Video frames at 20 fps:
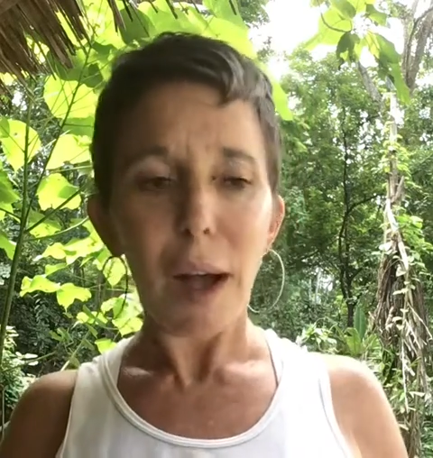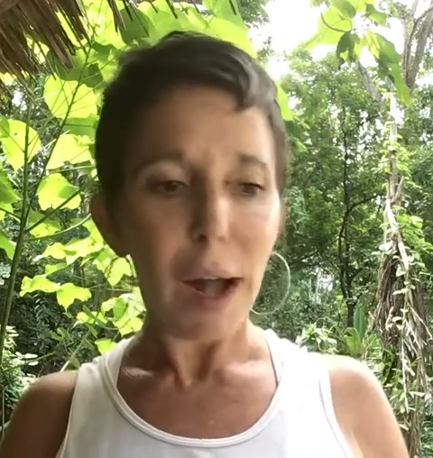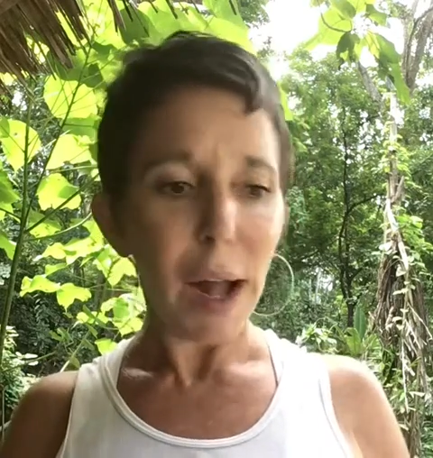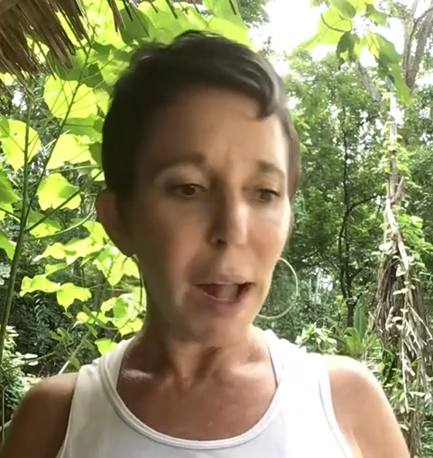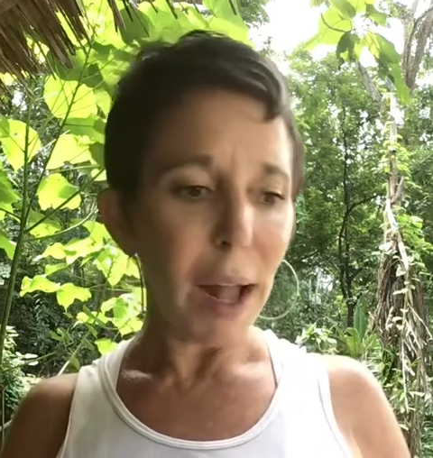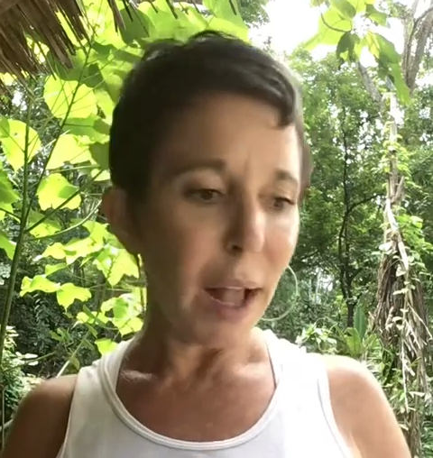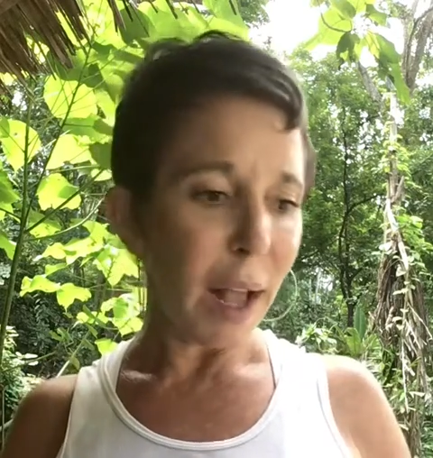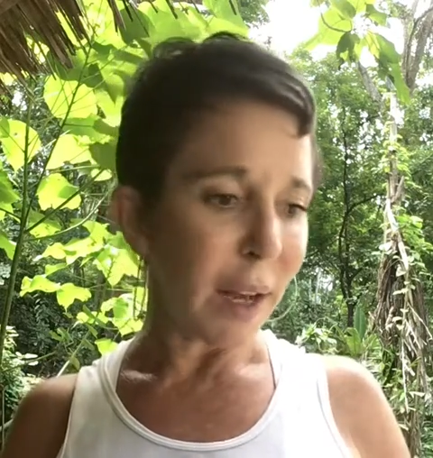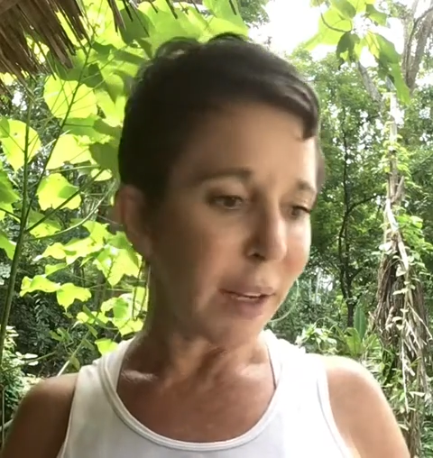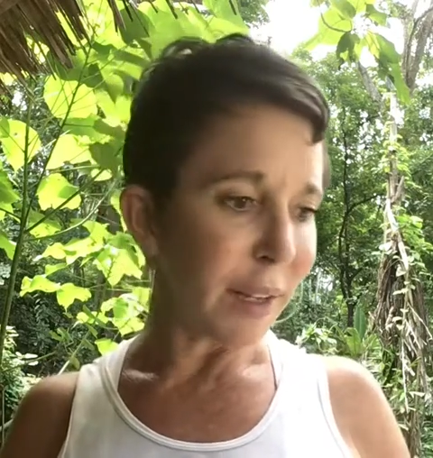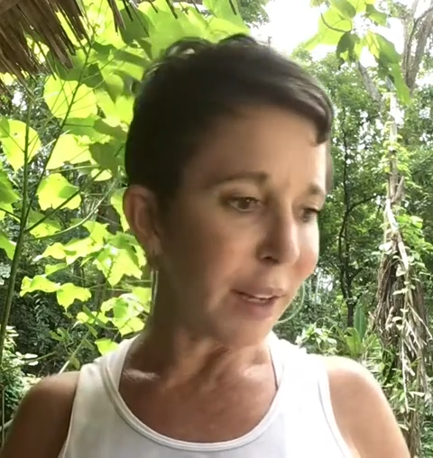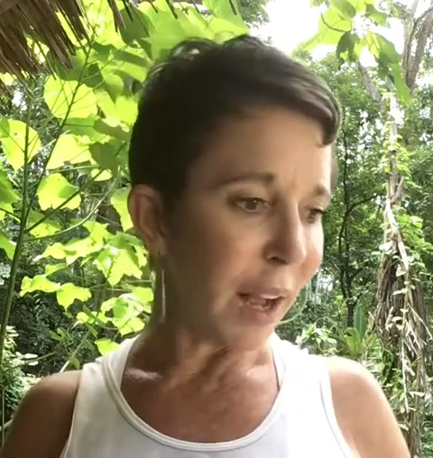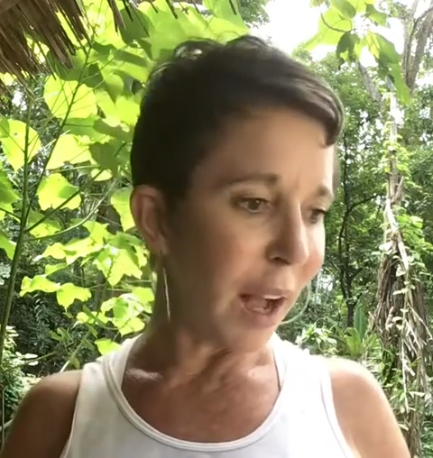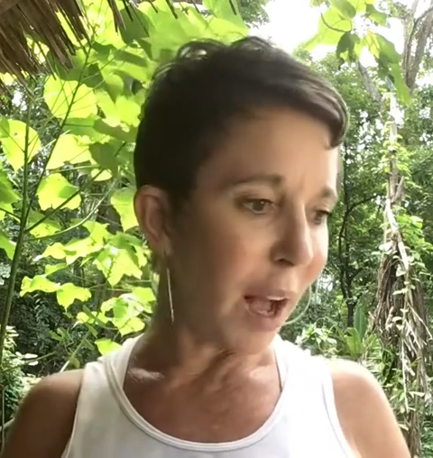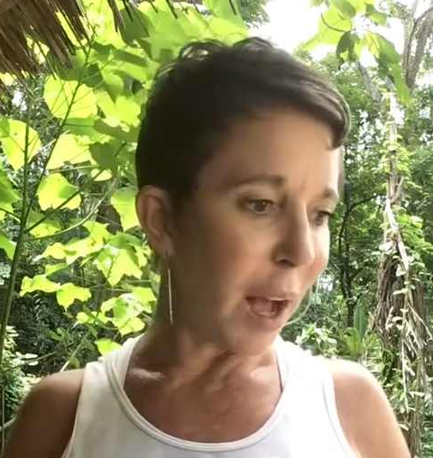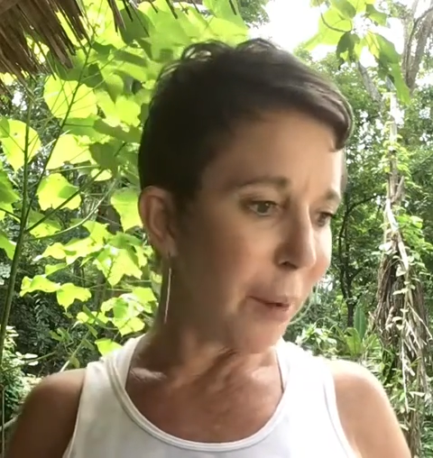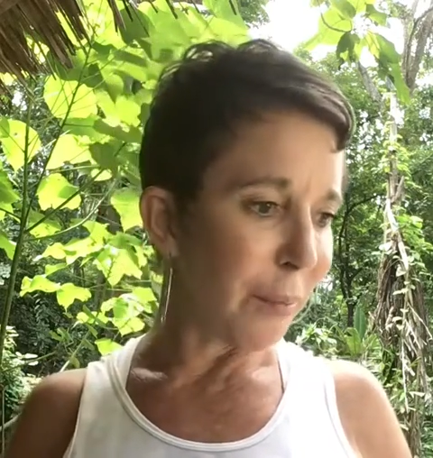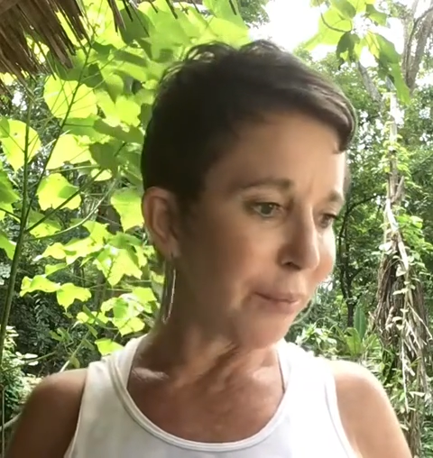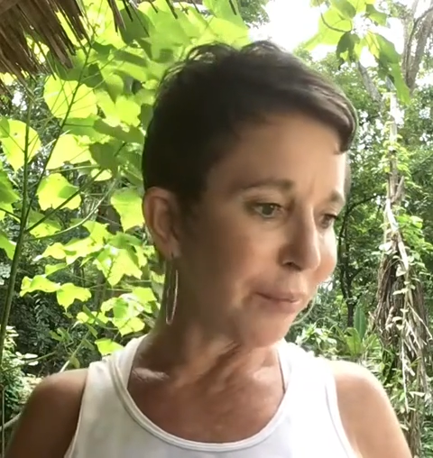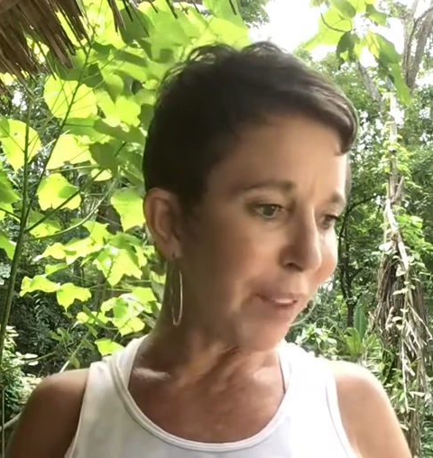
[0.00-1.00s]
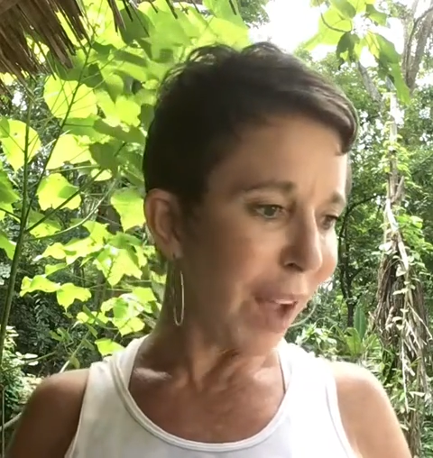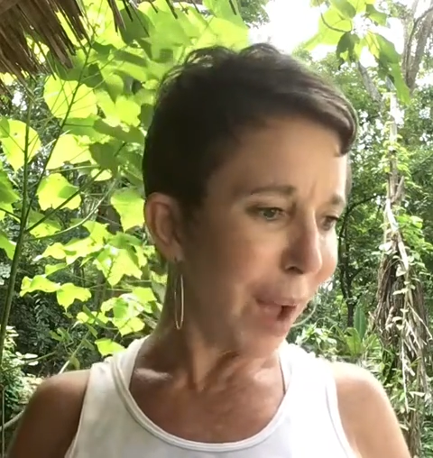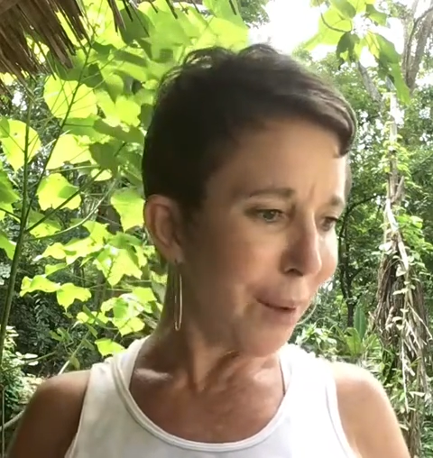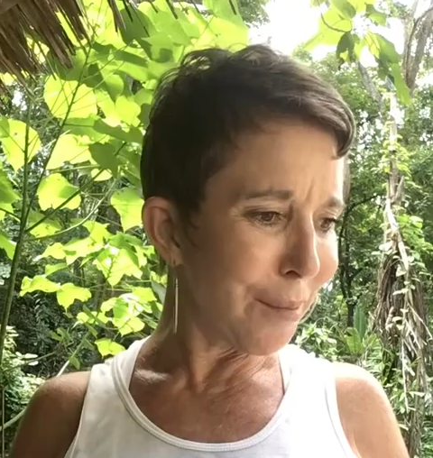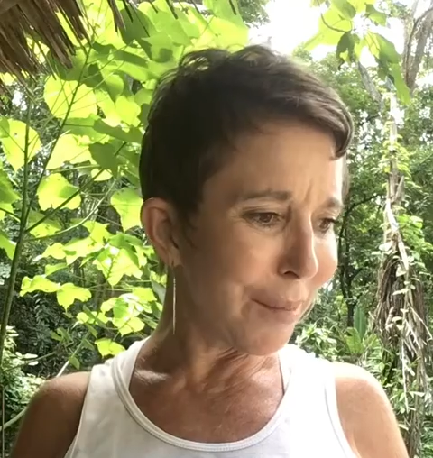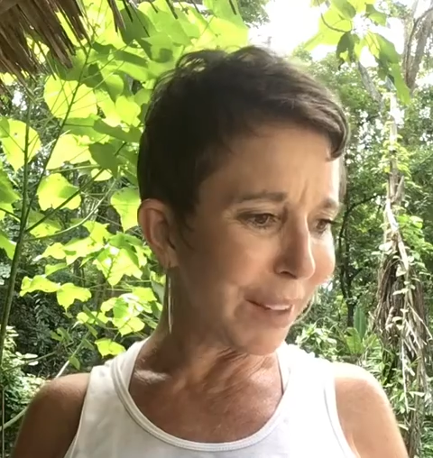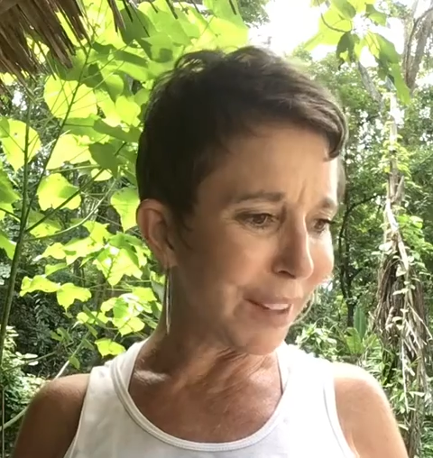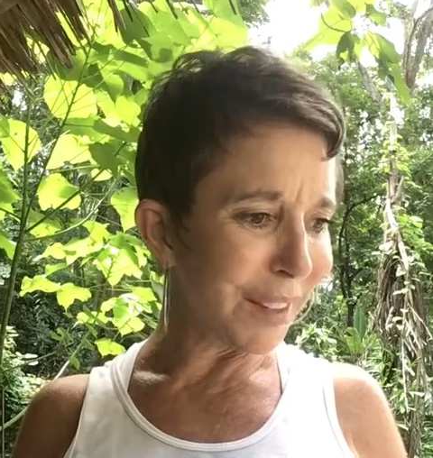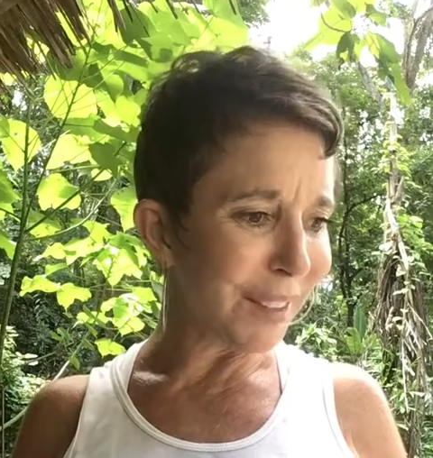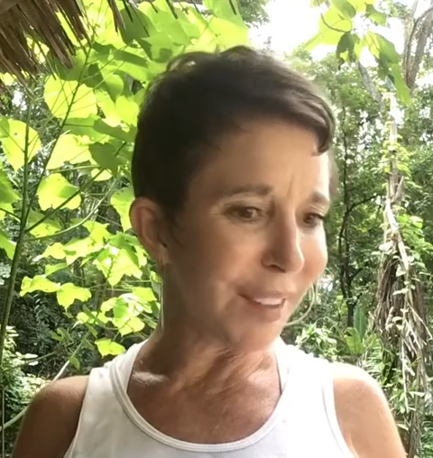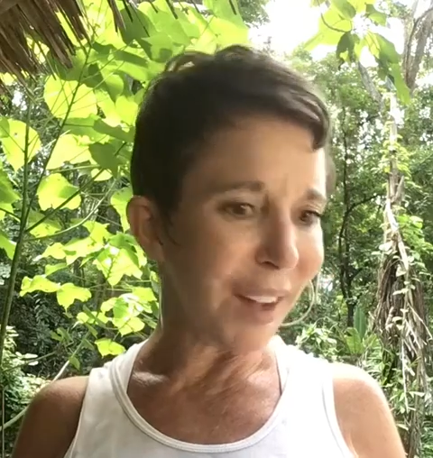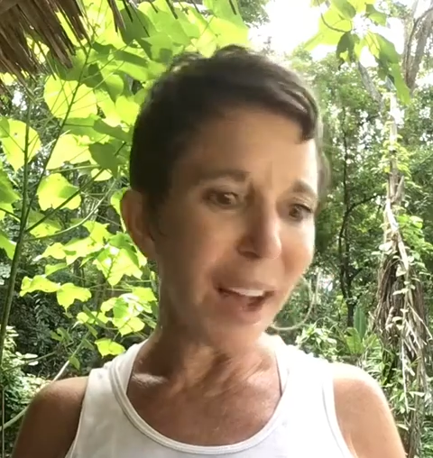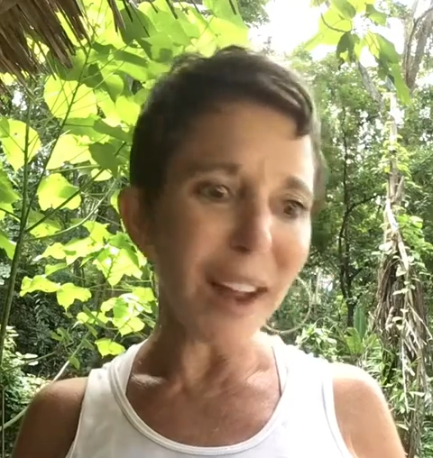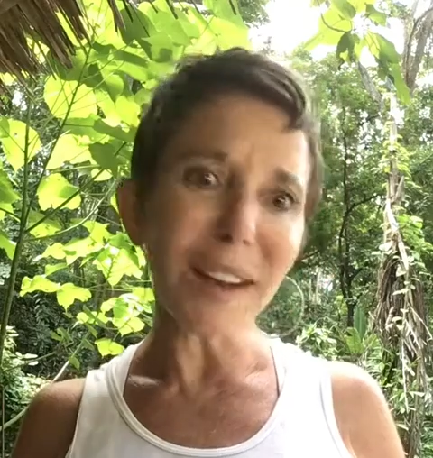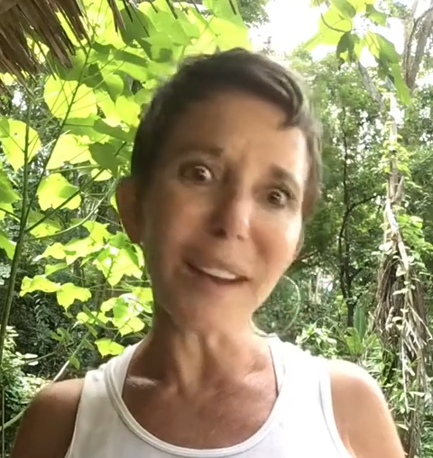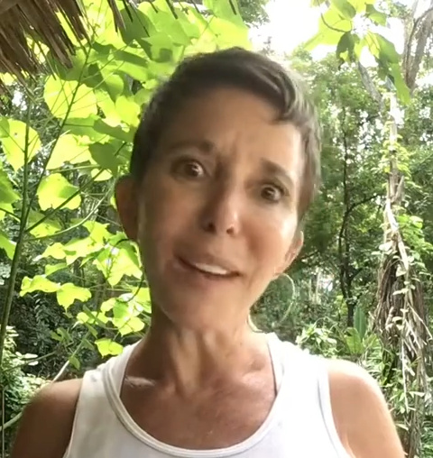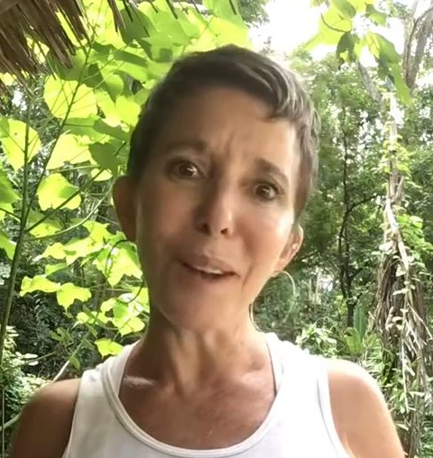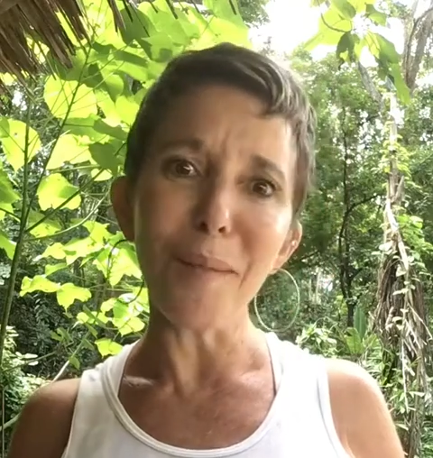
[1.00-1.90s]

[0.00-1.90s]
And I'm excited